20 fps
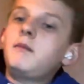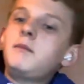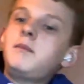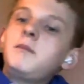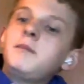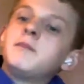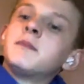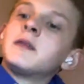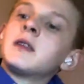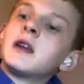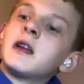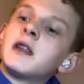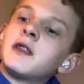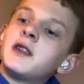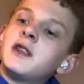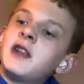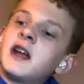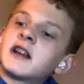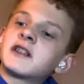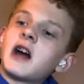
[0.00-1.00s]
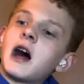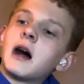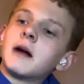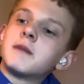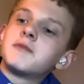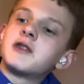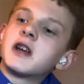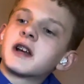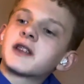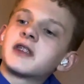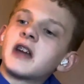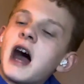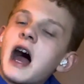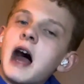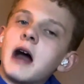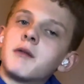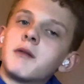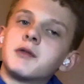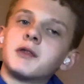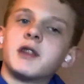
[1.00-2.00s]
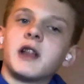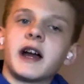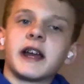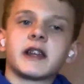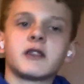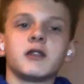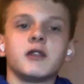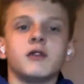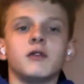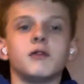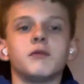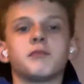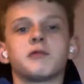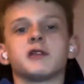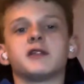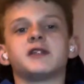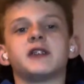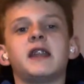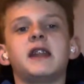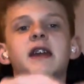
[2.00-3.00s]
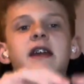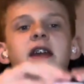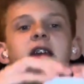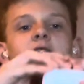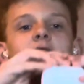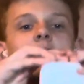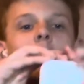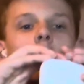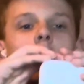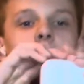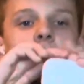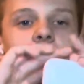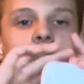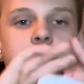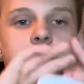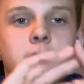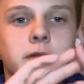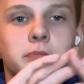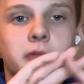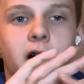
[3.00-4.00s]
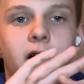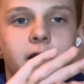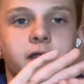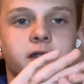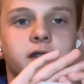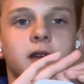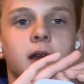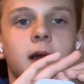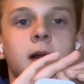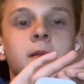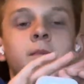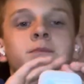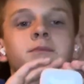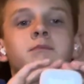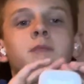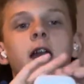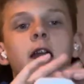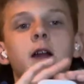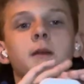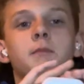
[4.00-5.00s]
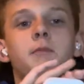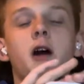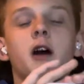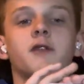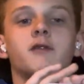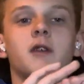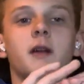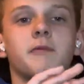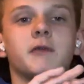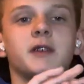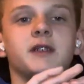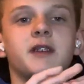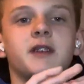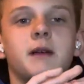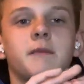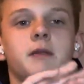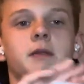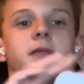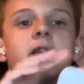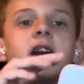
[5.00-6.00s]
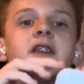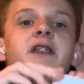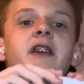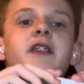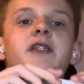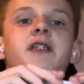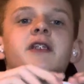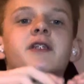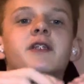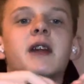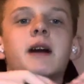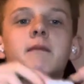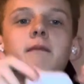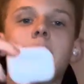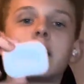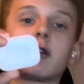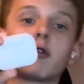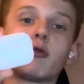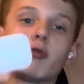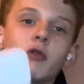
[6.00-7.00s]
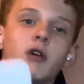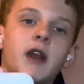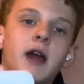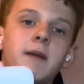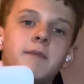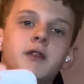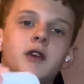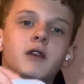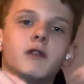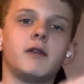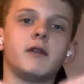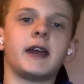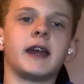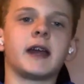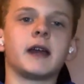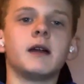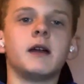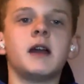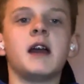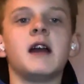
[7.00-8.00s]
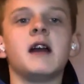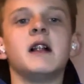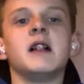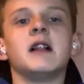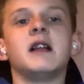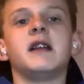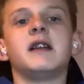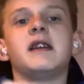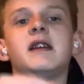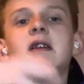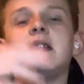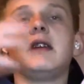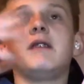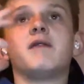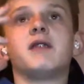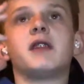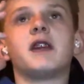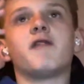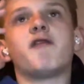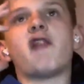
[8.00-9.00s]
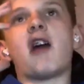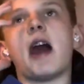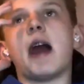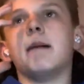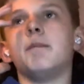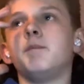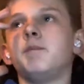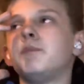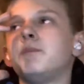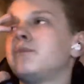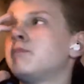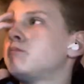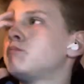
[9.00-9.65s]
the next object that I would like to present is, are my AirPods. My AirPods represent me because it does not matter what I'm doing, even if I'm